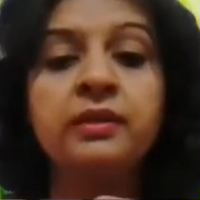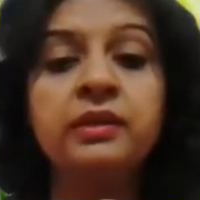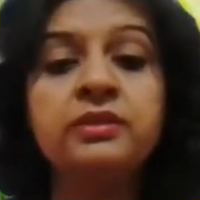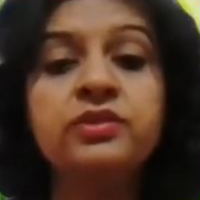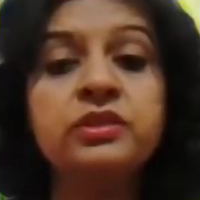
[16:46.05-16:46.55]

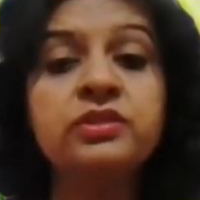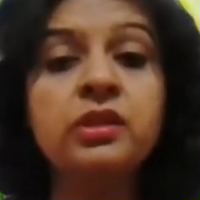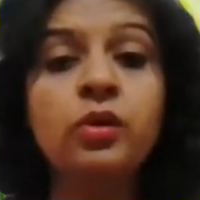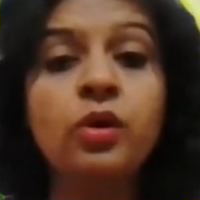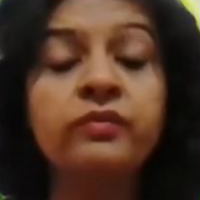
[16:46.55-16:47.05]
This
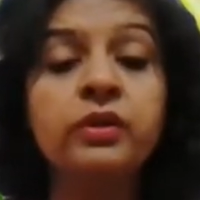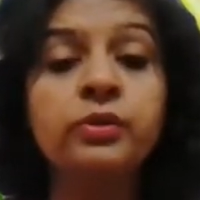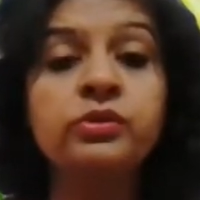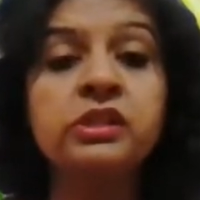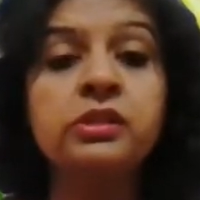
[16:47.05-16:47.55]
distal
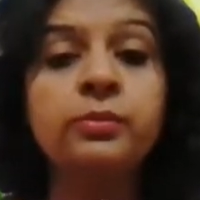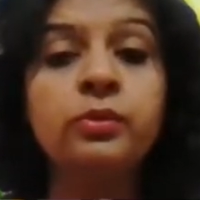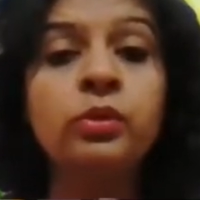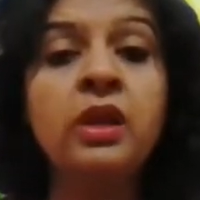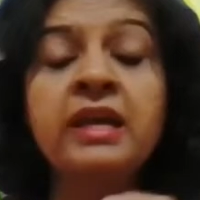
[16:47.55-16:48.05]
convoluted
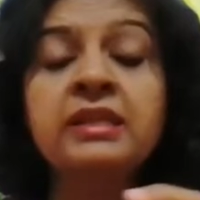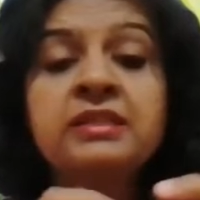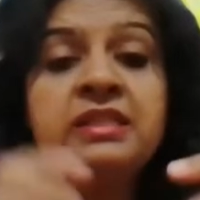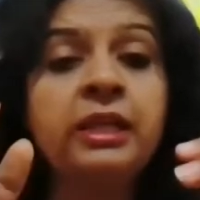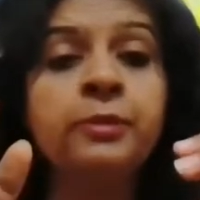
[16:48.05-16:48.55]
tubule,
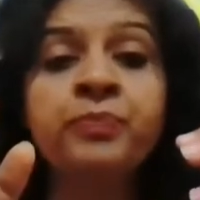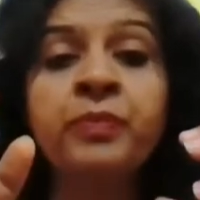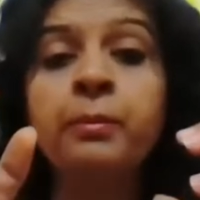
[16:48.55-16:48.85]
see,